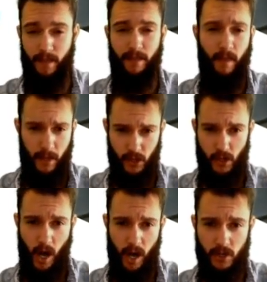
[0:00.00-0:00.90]
then these
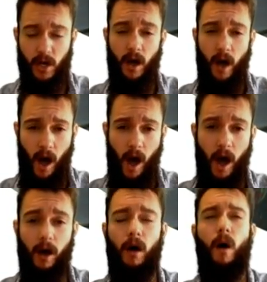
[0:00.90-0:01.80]
guys
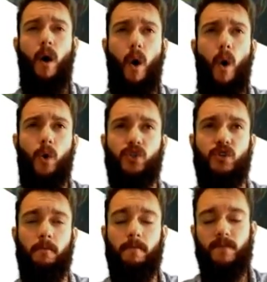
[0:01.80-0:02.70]
are
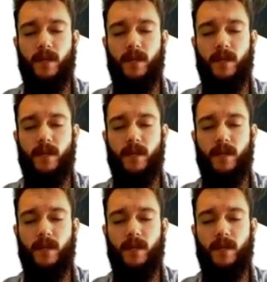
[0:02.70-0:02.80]
awesome.